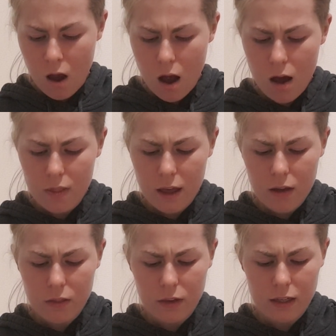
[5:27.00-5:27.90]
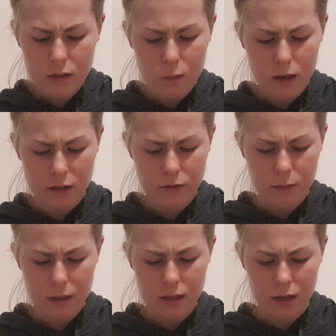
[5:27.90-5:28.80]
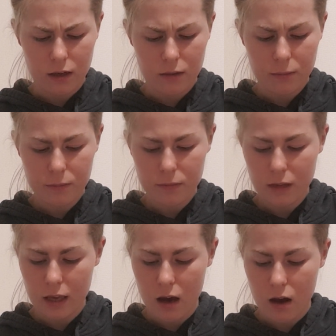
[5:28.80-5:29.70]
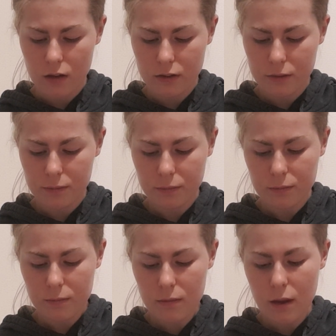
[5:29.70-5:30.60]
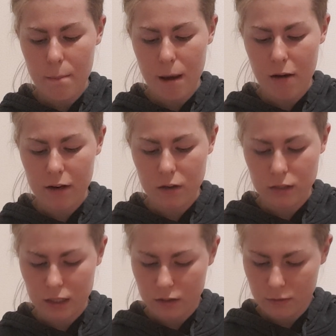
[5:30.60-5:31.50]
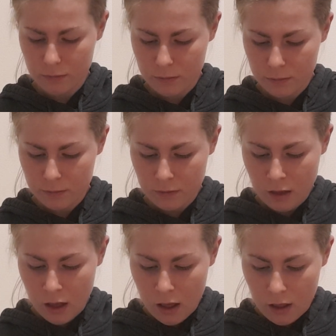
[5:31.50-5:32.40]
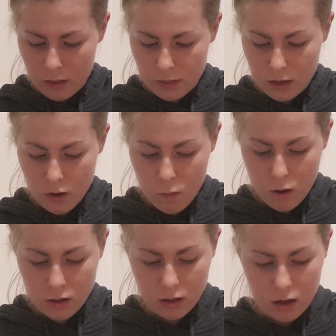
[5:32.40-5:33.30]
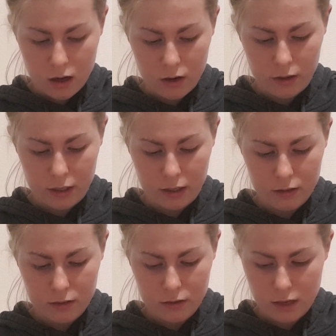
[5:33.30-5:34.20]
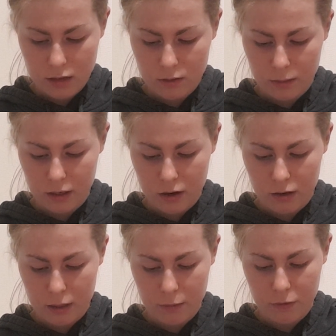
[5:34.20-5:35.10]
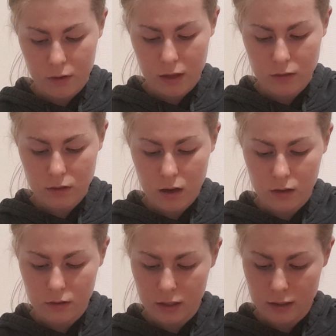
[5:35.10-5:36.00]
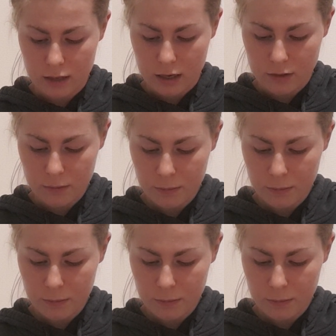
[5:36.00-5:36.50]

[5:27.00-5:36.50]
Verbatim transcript: Art thou the little wench from India? he asked. Mary nodded. Then no wonder thou'rt lonely. Thou'll be lonely before thou's done, he said.